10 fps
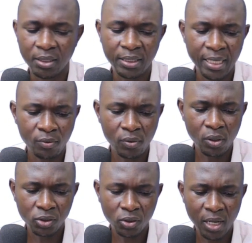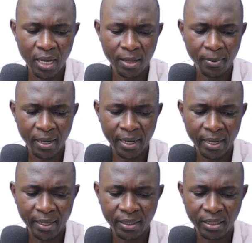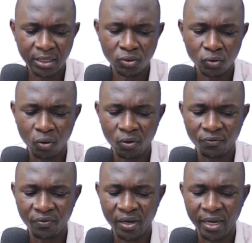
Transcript: Then we also have the issue of